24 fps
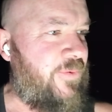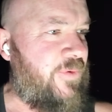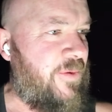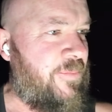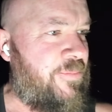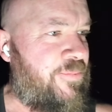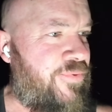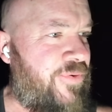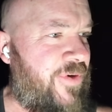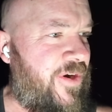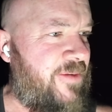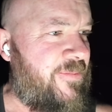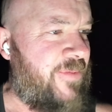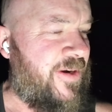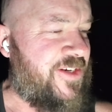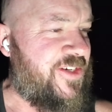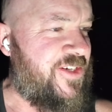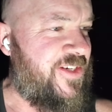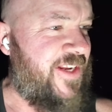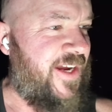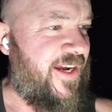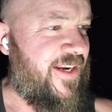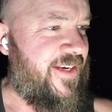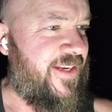we're pretty
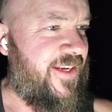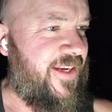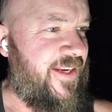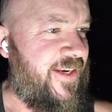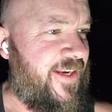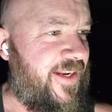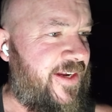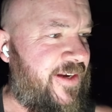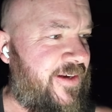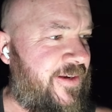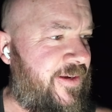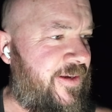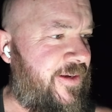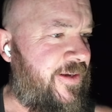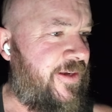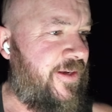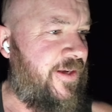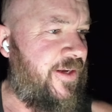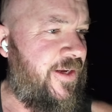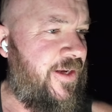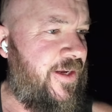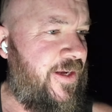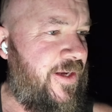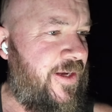much done here
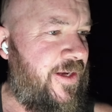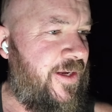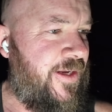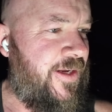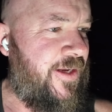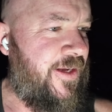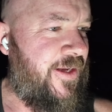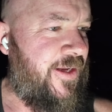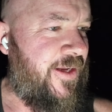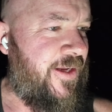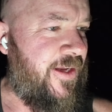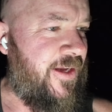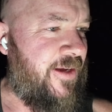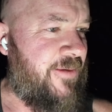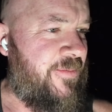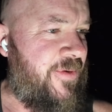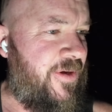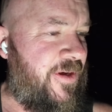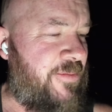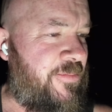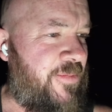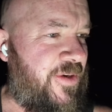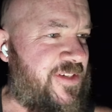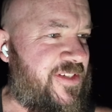now. Um,
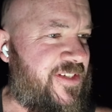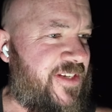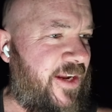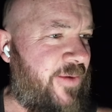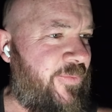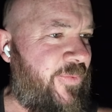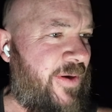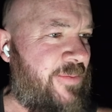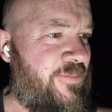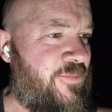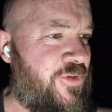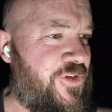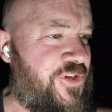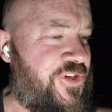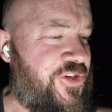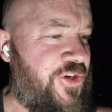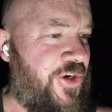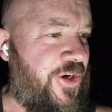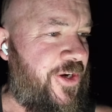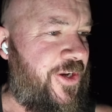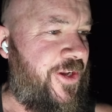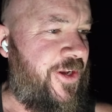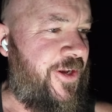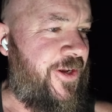might just take one more
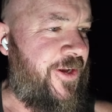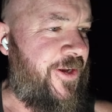shot.